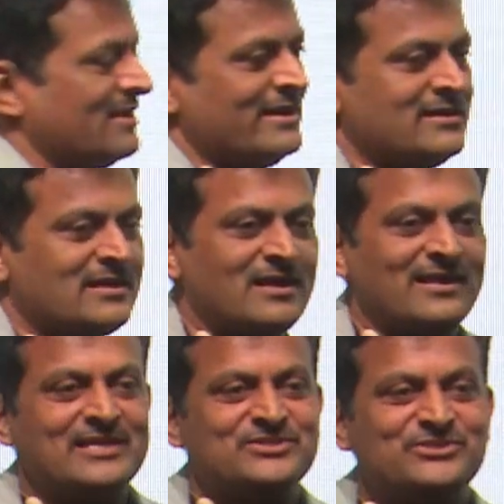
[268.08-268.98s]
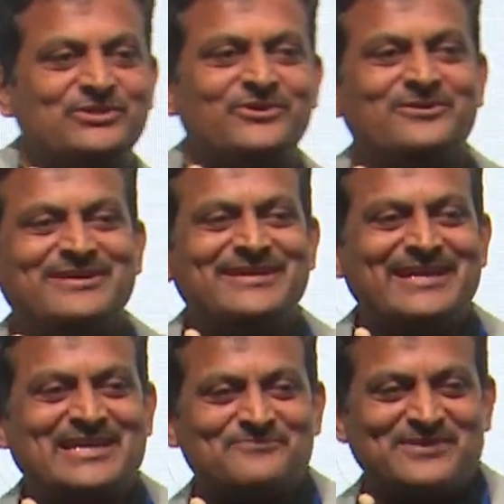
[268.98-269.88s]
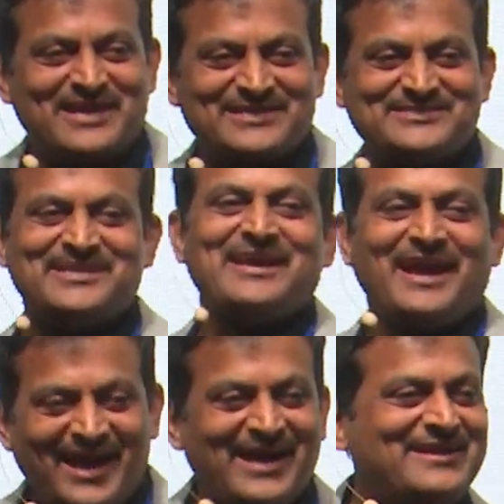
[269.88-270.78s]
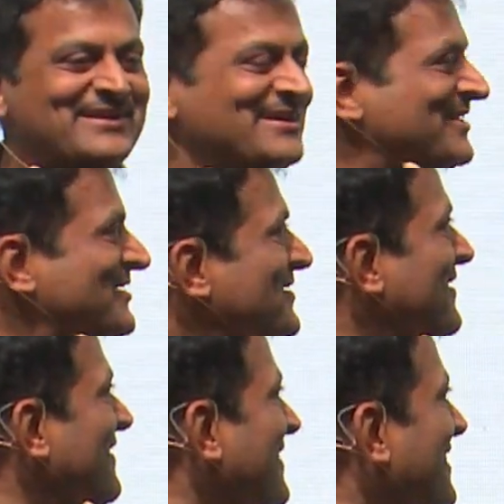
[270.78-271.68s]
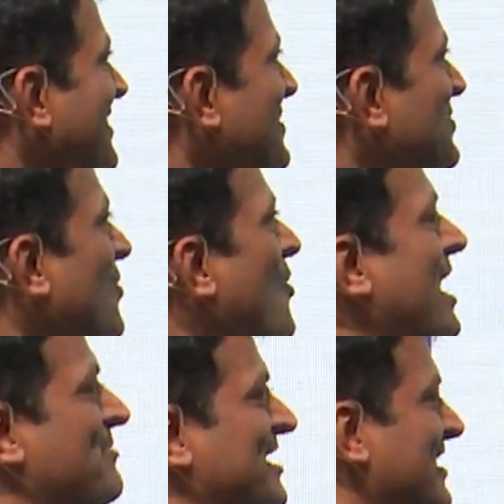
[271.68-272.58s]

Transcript: real darling is zero income tax and no capital